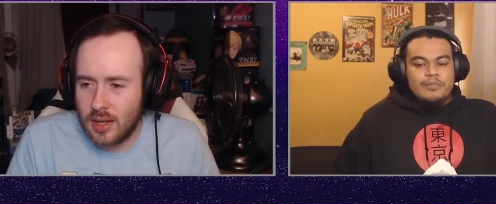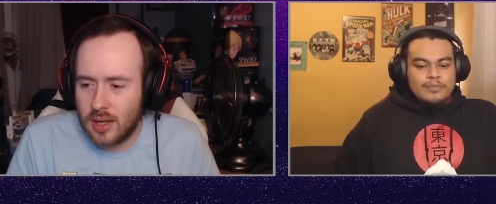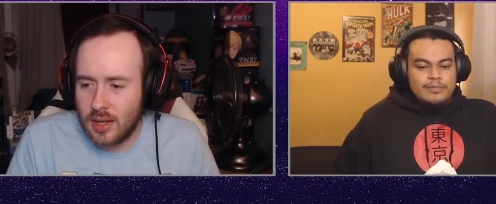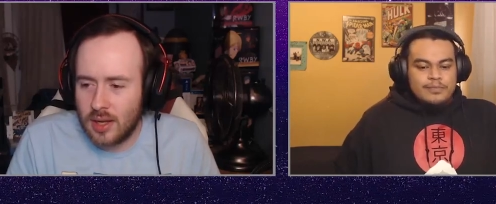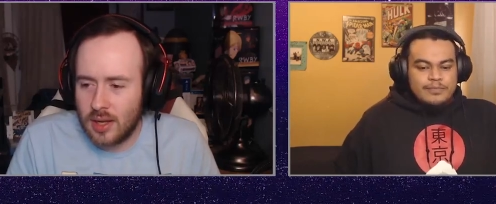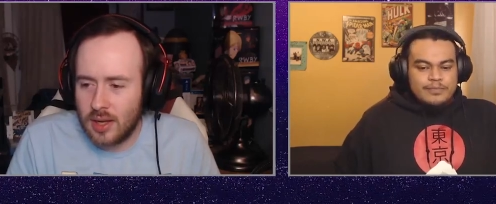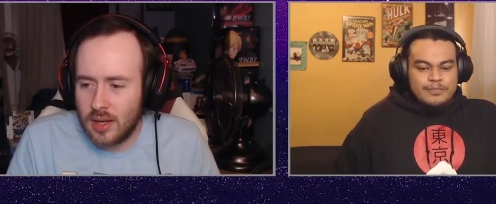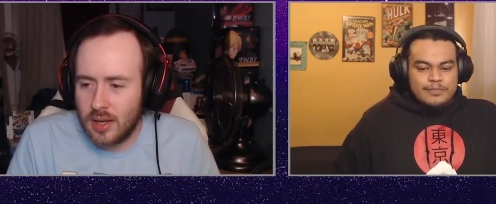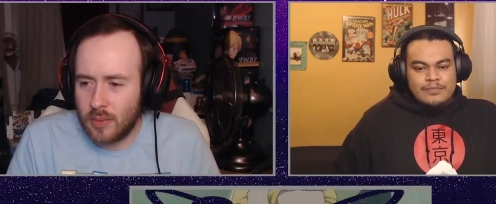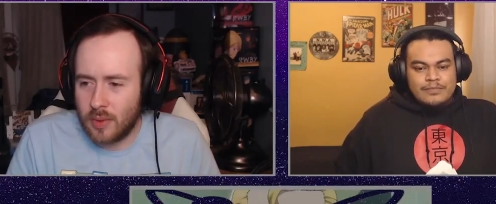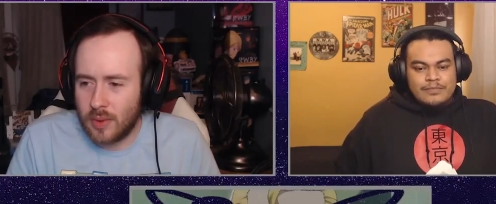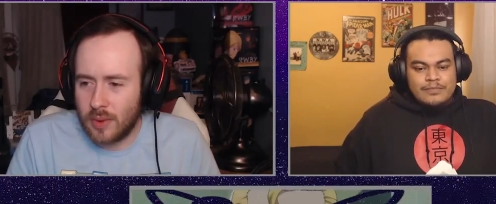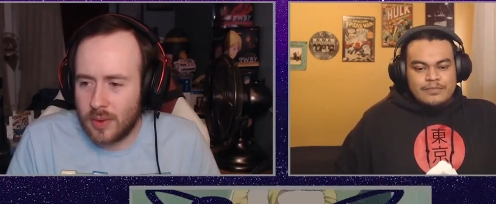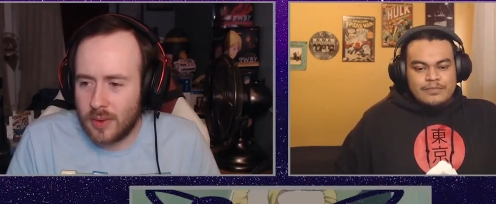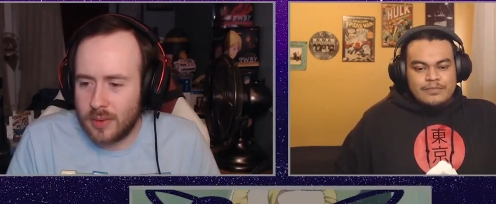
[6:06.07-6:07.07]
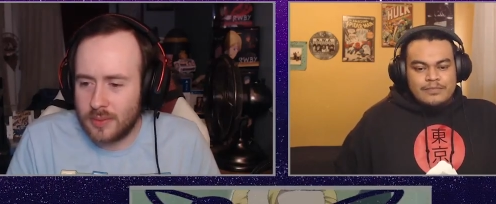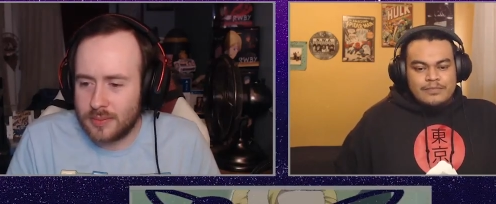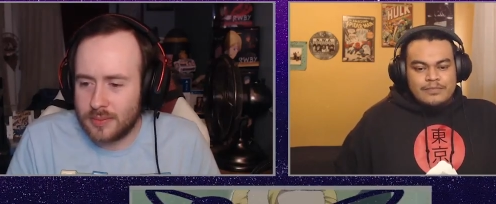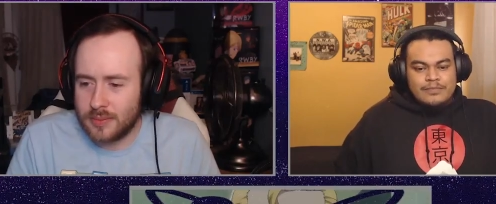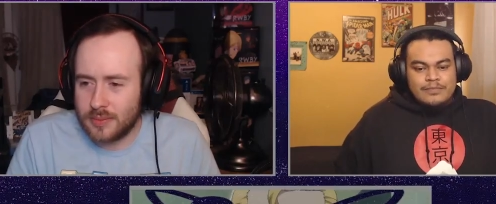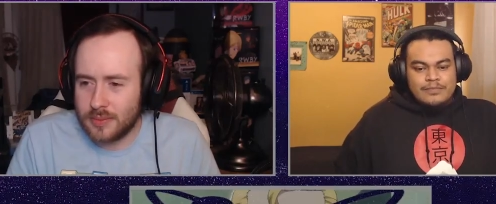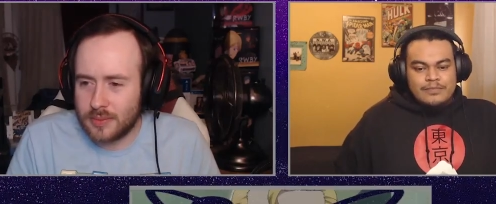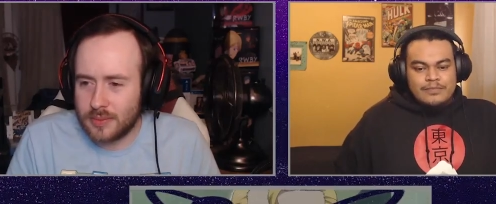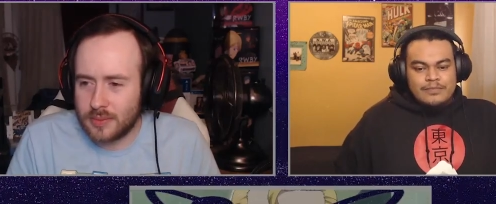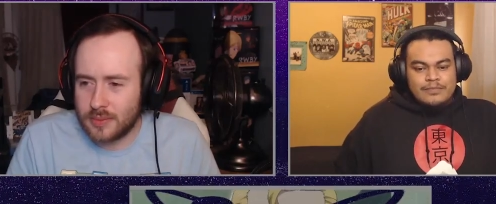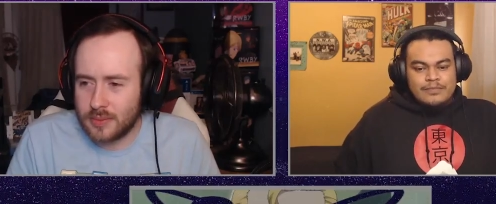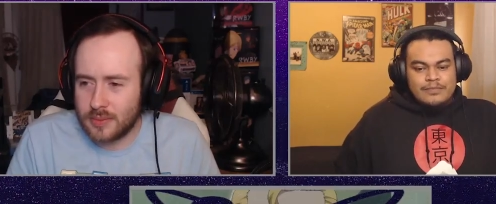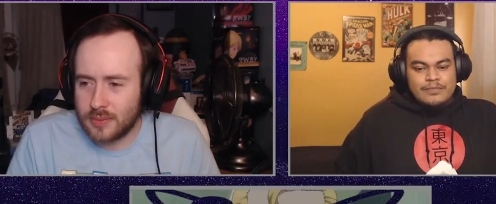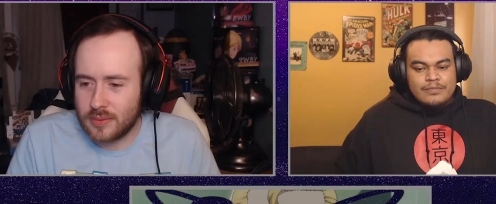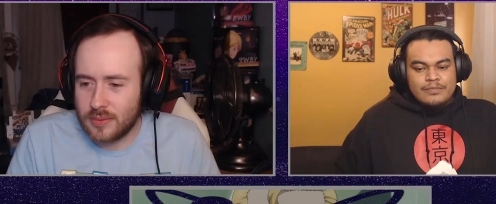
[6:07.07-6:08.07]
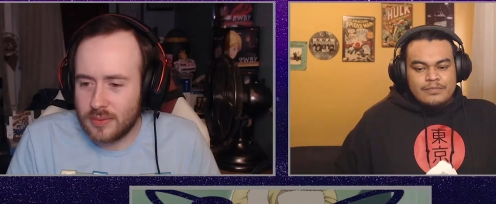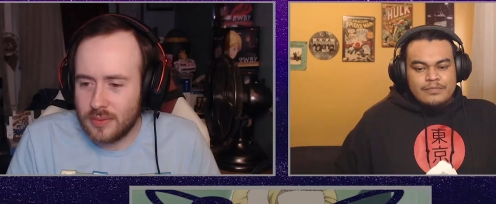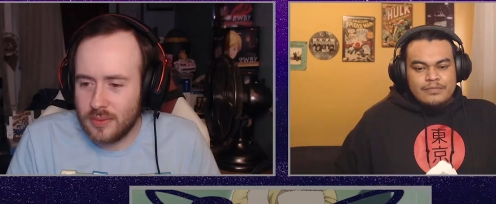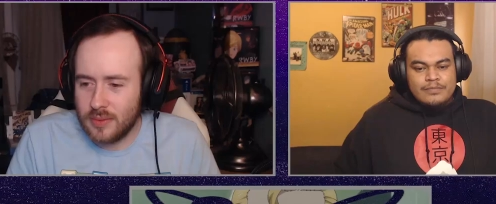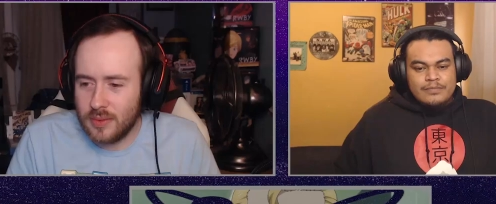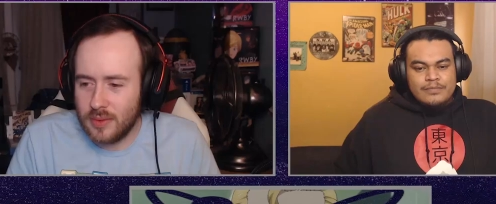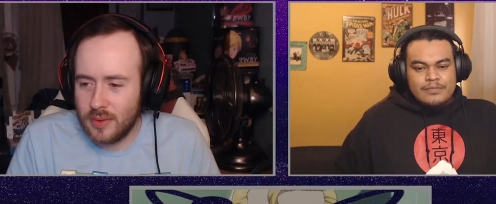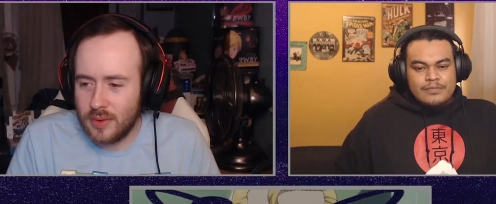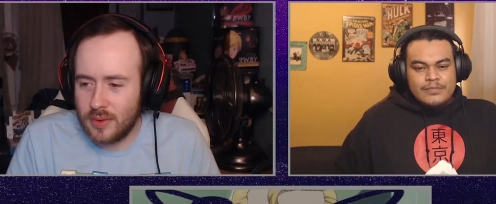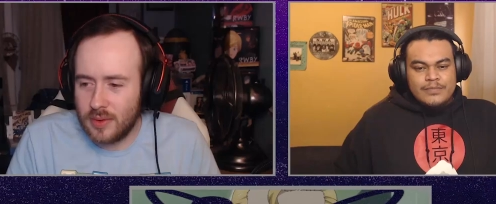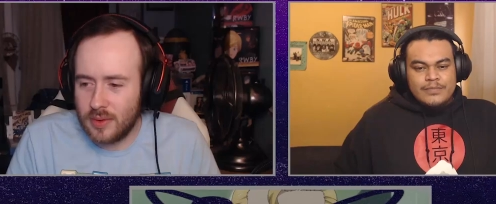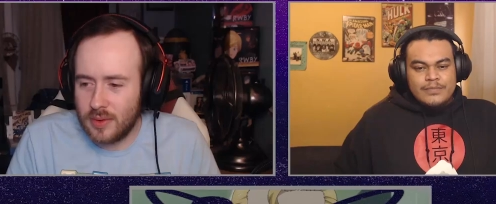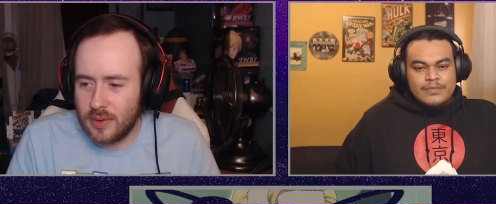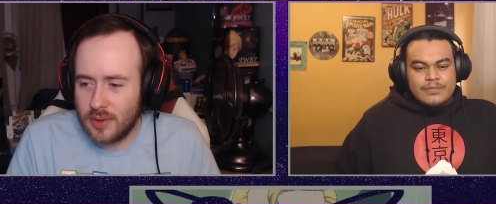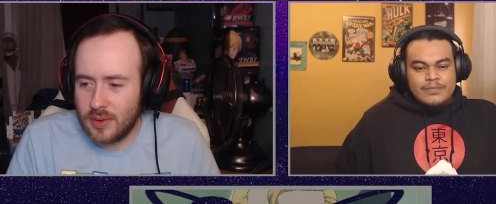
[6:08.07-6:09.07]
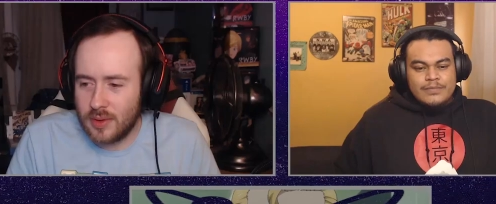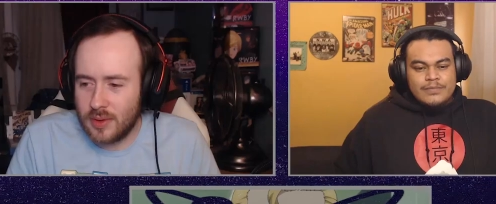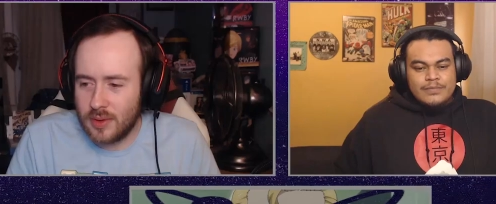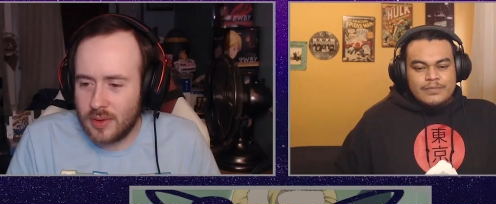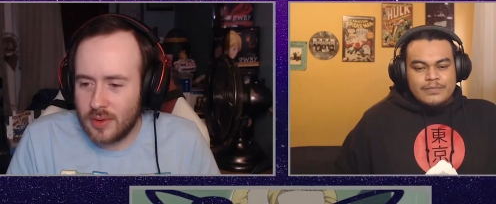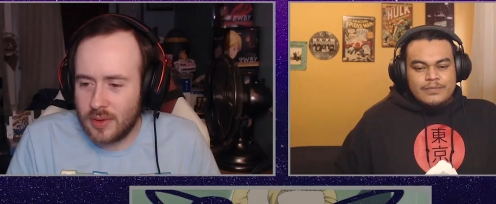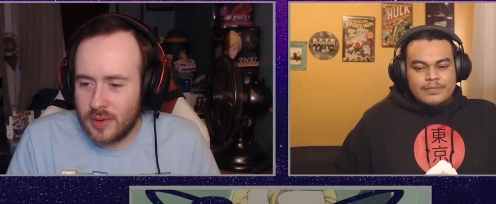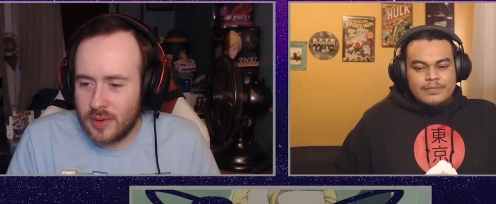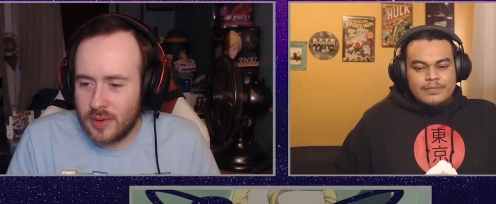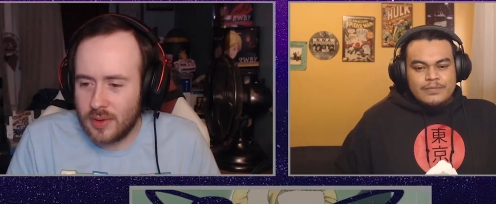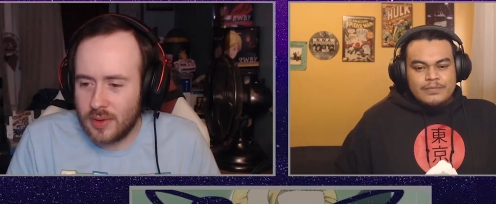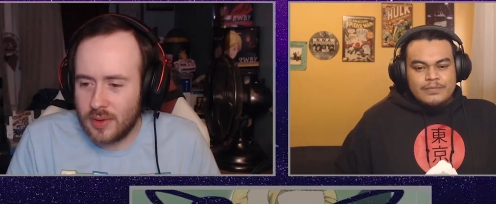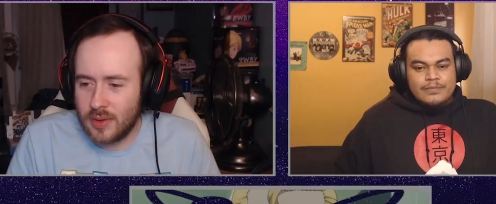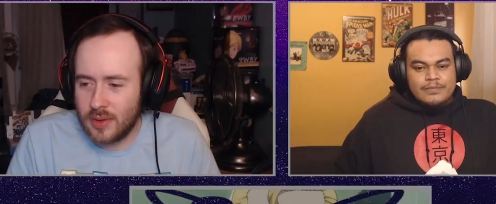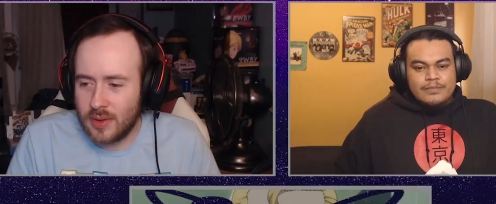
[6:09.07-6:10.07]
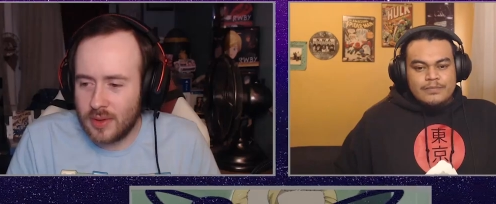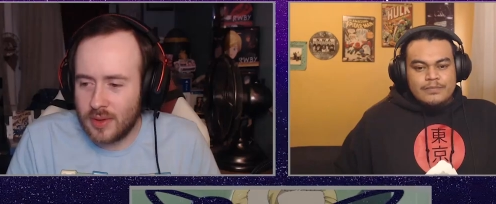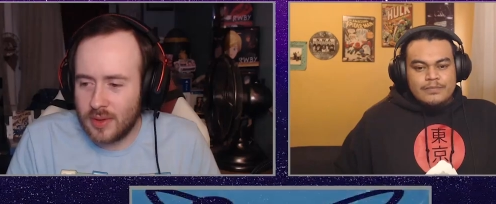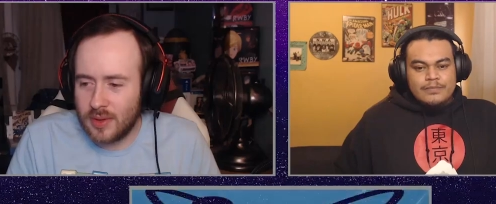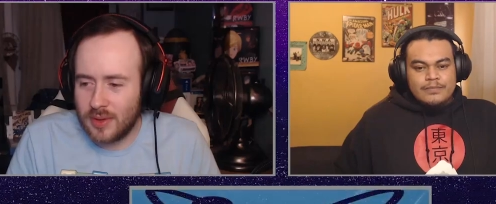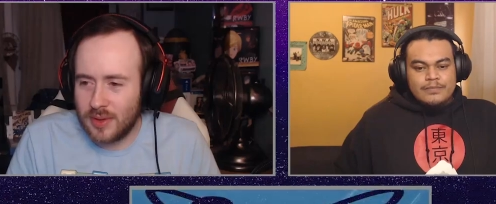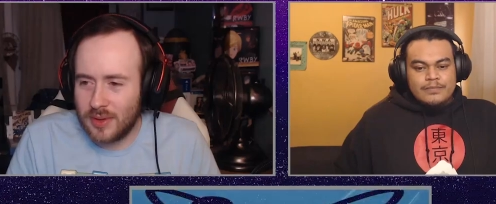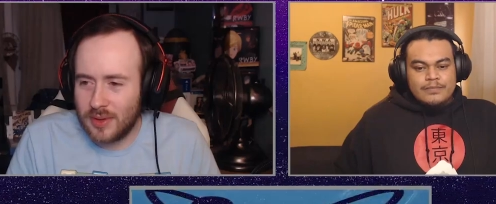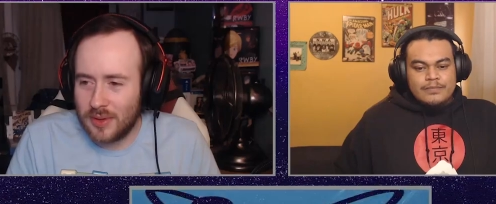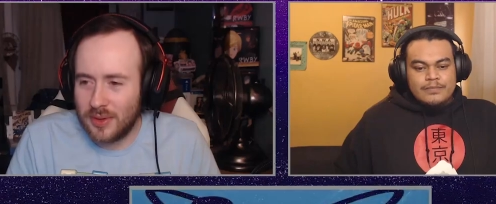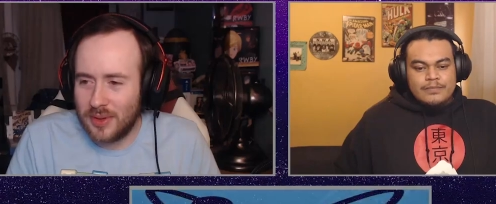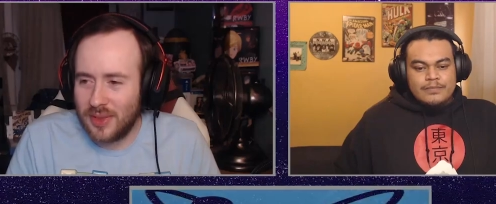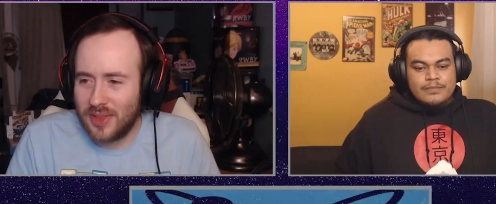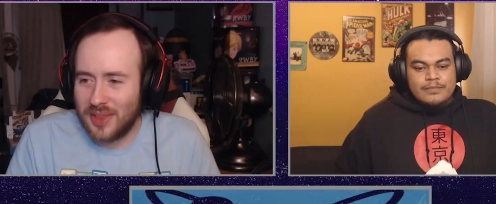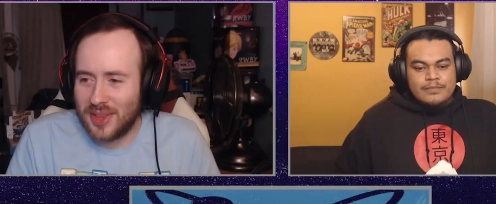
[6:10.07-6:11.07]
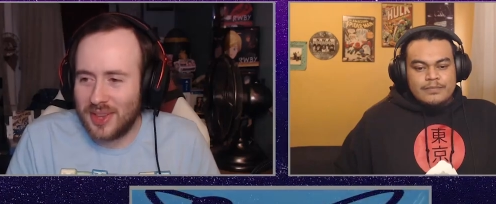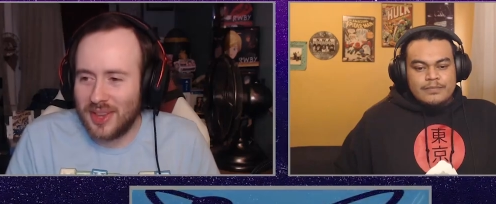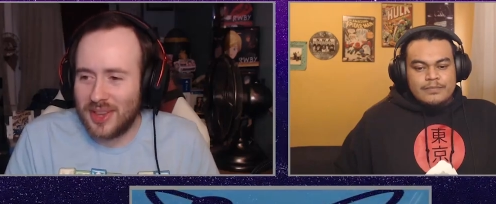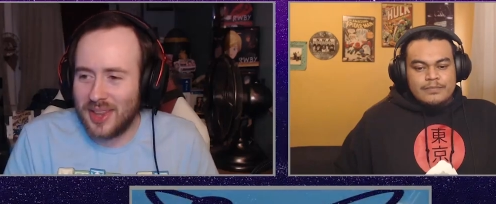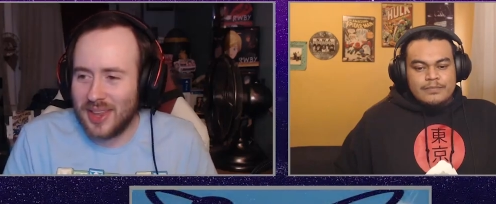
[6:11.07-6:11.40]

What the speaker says: No one is speaking in this clip.